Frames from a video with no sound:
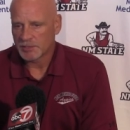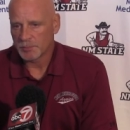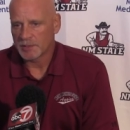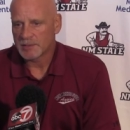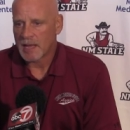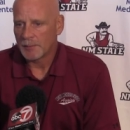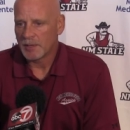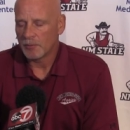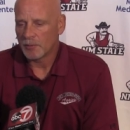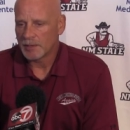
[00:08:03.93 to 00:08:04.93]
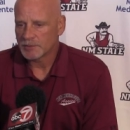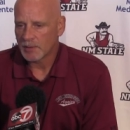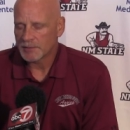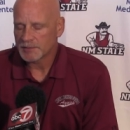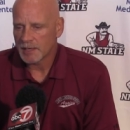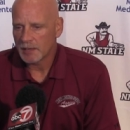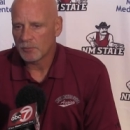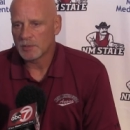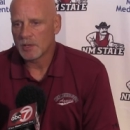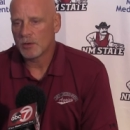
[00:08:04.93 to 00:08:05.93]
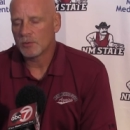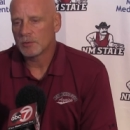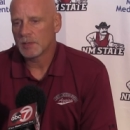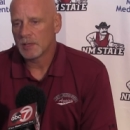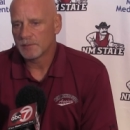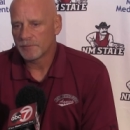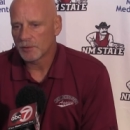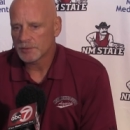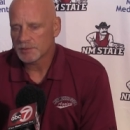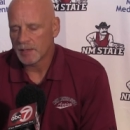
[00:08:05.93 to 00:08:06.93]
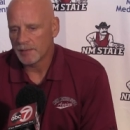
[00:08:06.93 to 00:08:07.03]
split time anyway, so Isaiah would go first,